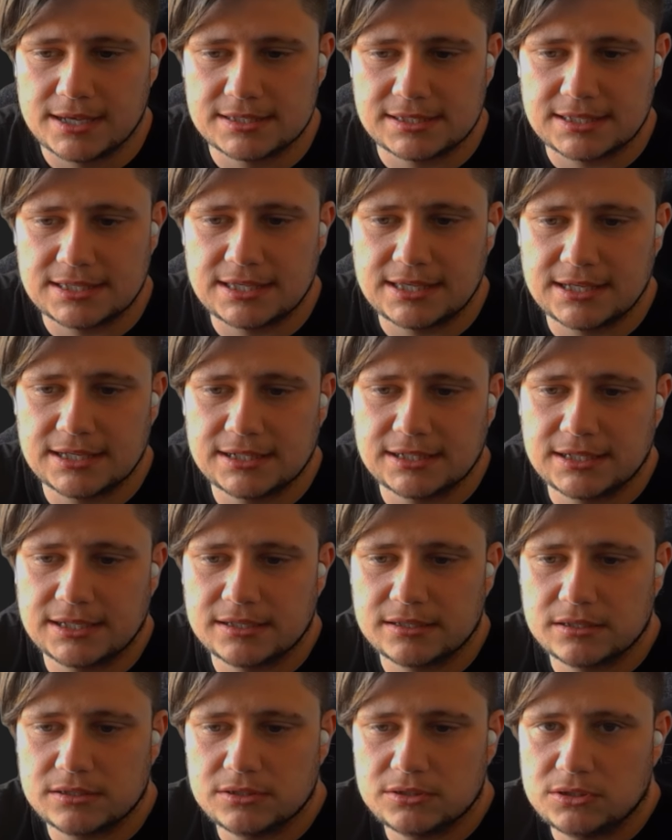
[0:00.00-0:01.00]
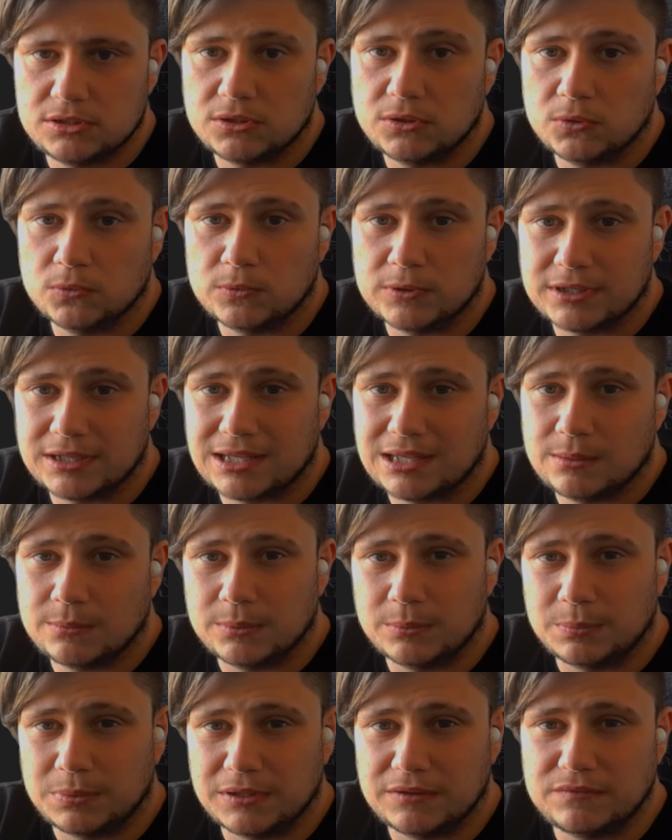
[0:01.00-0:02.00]
As a healer, you want to
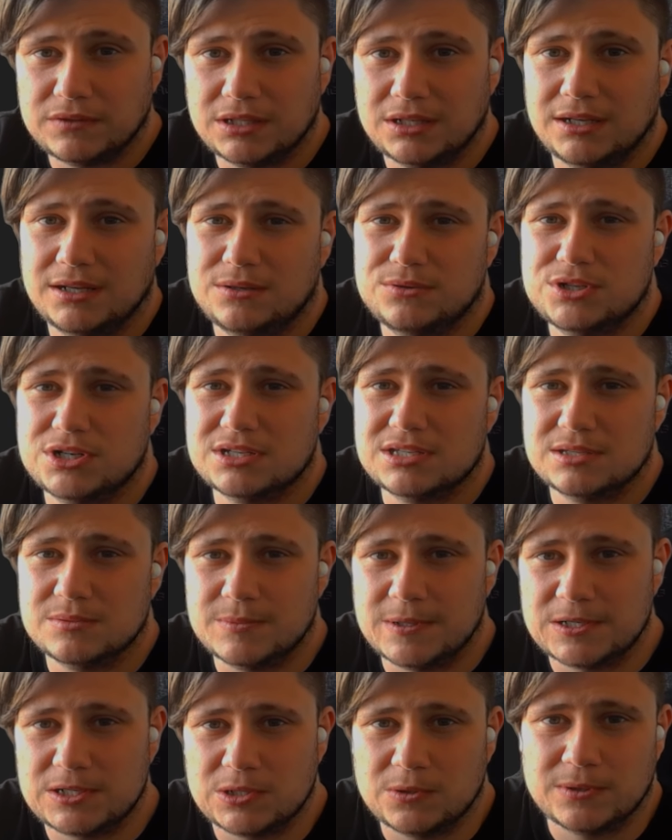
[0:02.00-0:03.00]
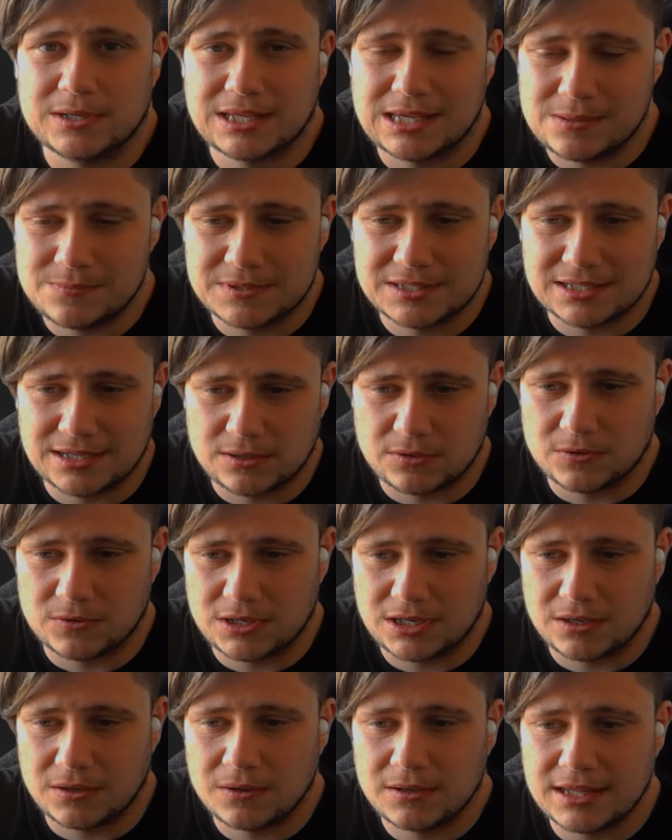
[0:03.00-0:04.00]
keep Oblivion down just as much as you want to keep
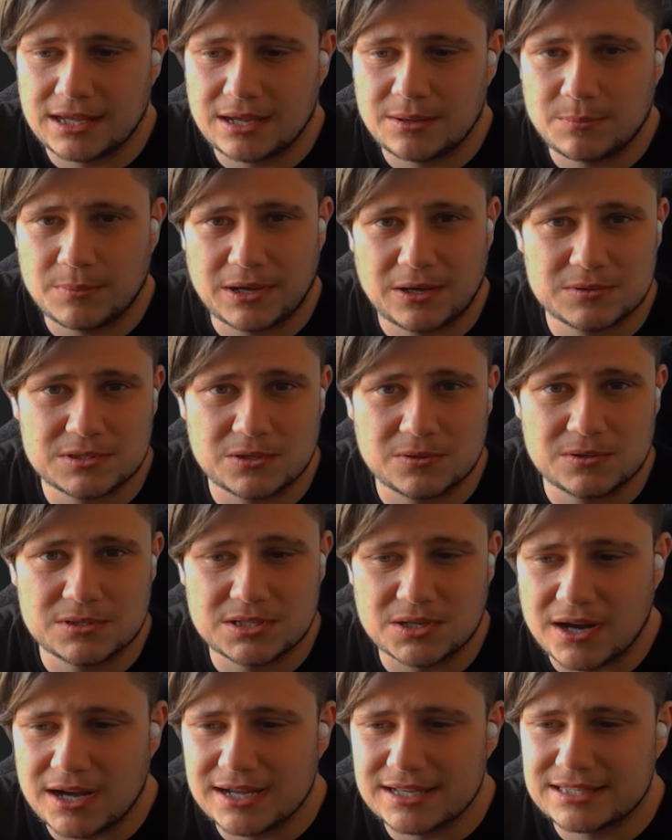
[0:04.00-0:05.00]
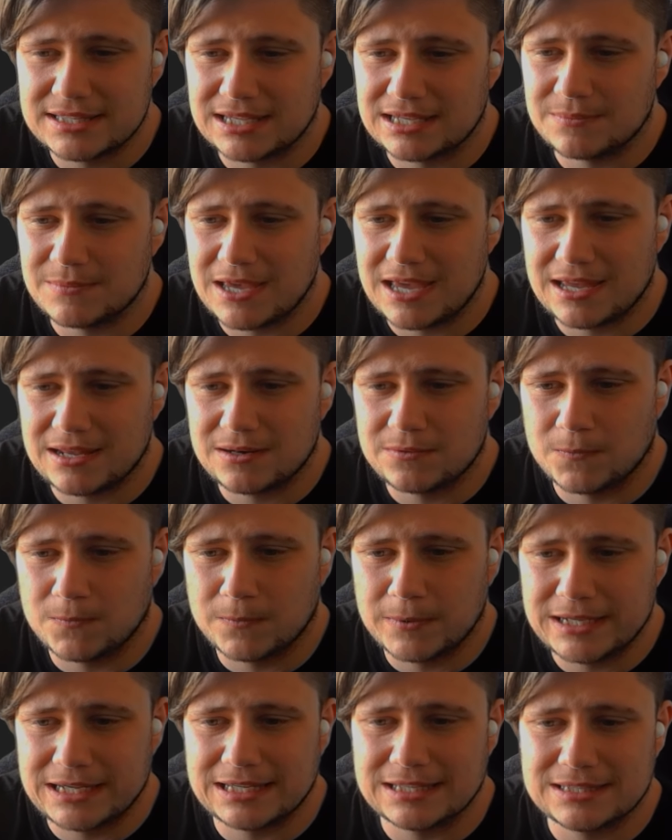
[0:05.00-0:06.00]
Sacred down. That empowers your entire team
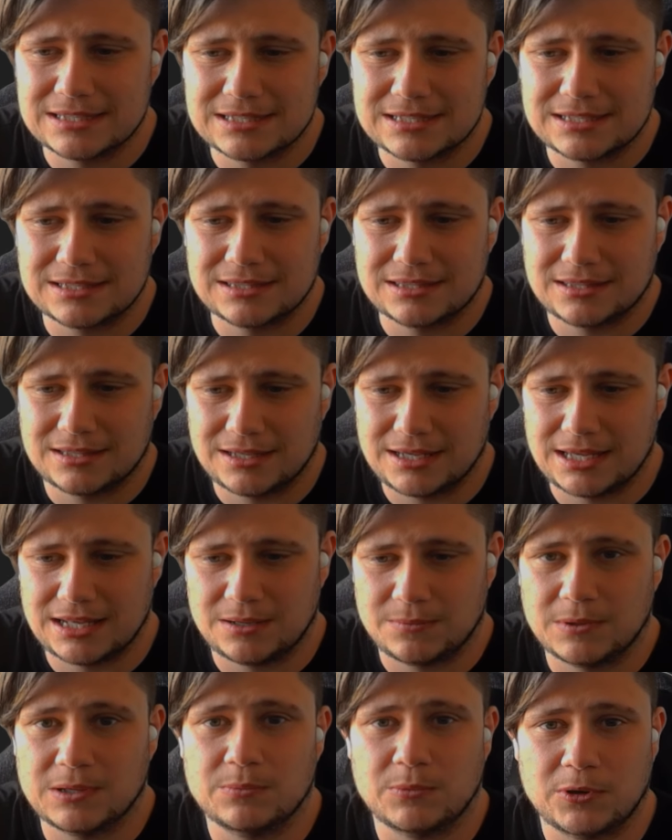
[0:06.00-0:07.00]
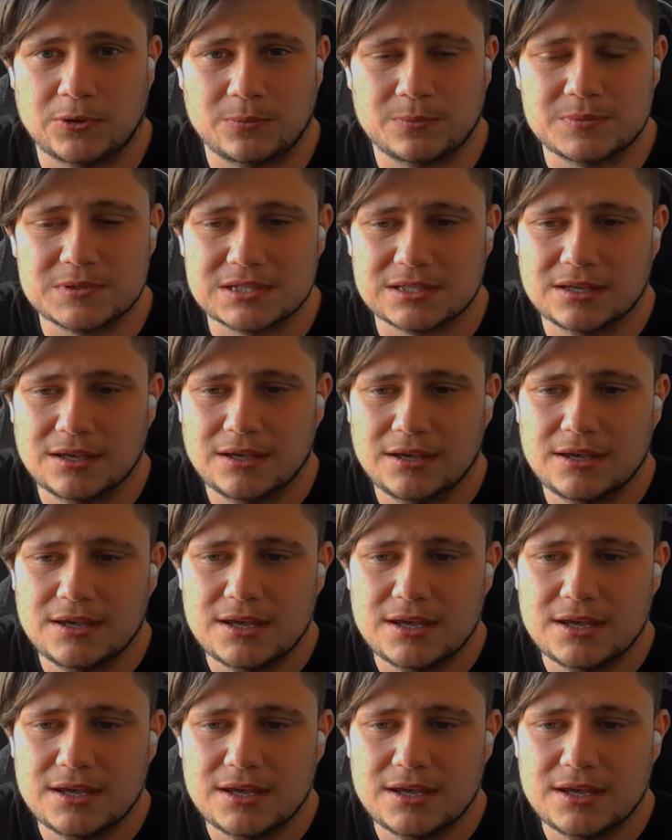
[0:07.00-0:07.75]
and weakens the enemy mobs.